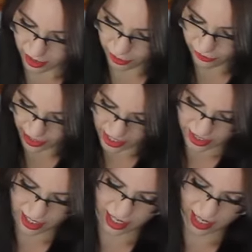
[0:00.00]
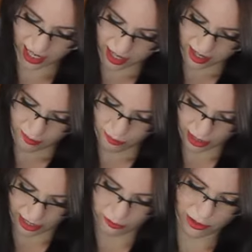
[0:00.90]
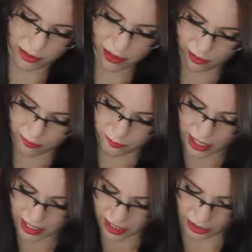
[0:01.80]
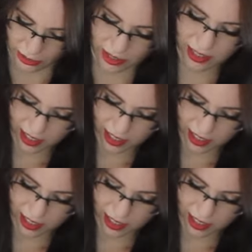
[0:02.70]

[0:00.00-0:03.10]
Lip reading: good old-fashioned bread dough.